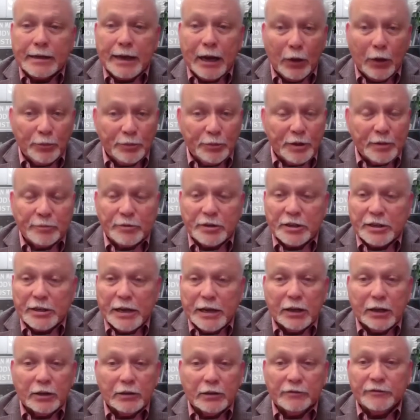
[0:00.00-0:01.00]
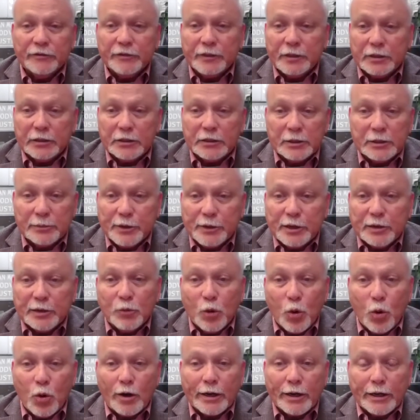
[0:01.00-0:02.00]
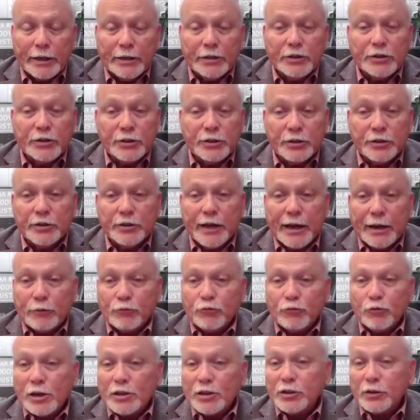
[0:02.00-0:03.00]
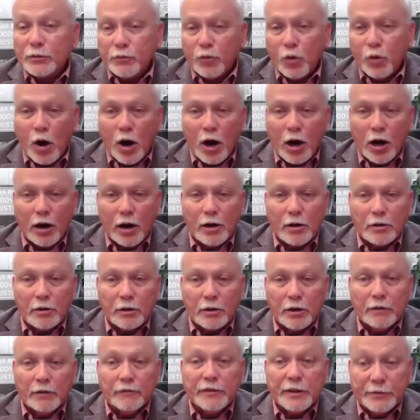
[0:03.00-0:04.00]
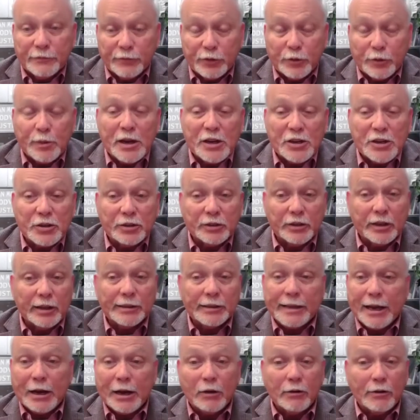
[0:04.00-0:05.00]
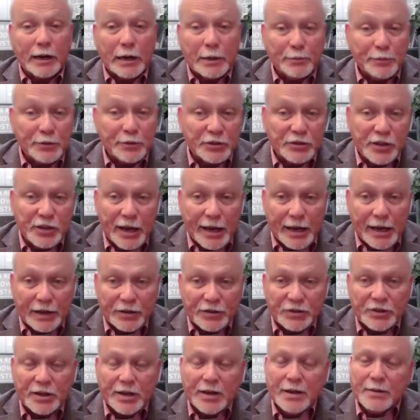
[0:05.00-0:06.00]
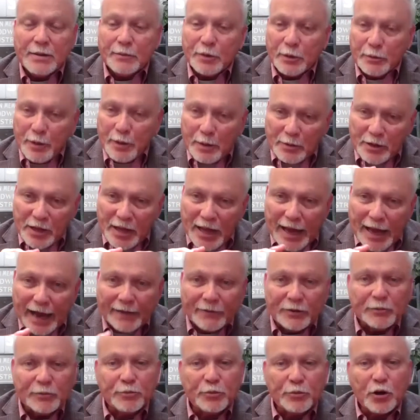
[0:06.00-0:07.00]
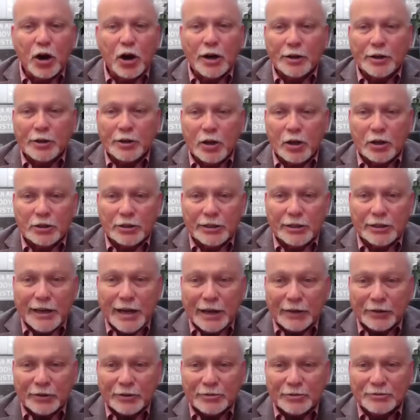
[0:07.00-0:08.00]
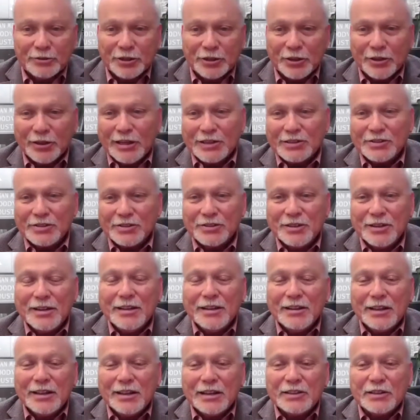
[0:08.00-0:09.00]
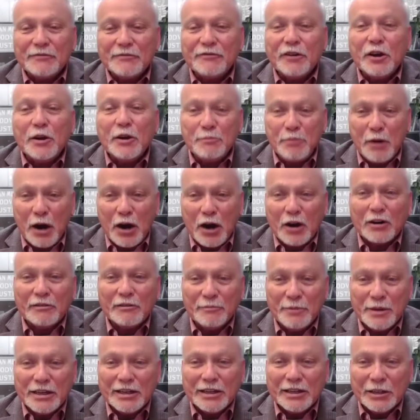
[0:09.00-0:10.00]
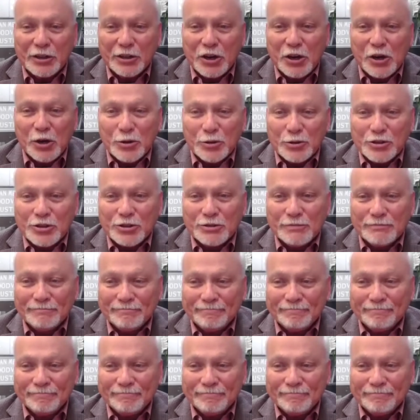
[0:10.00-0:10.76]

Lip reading: help them delve a little bit more into that reservoir of information that they already possessed, but maybe they haven't brought it all together. So that's a fun part of being a coach.